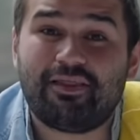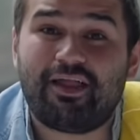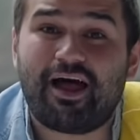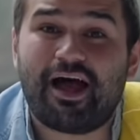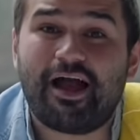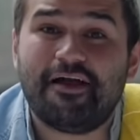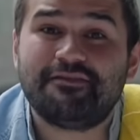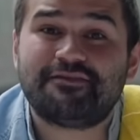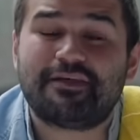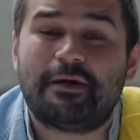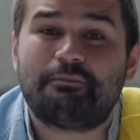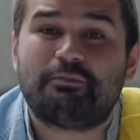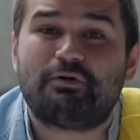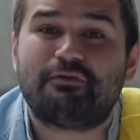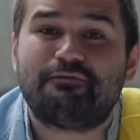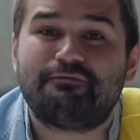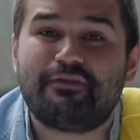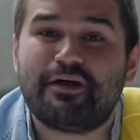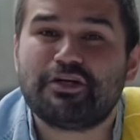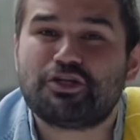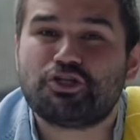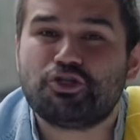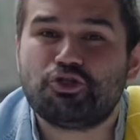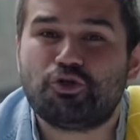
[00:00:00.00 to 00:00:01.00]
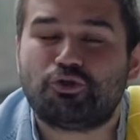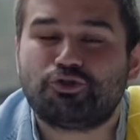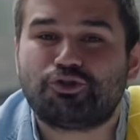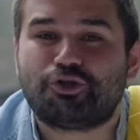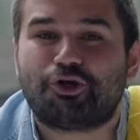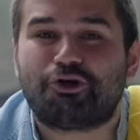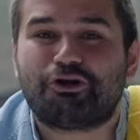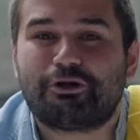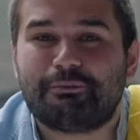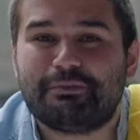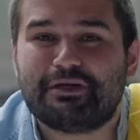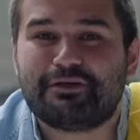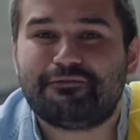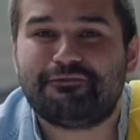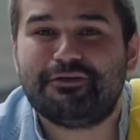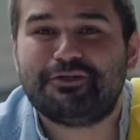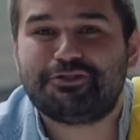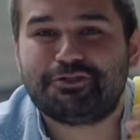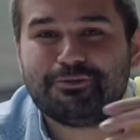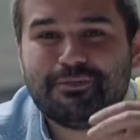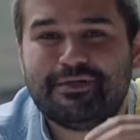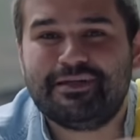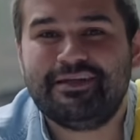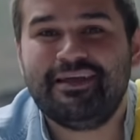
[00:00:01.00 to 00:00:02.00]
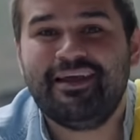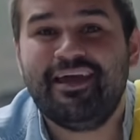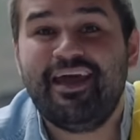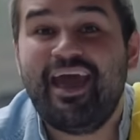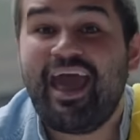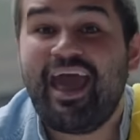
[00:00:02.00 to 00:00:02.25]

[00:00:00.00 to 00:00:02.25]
lives of professional tournament fishermen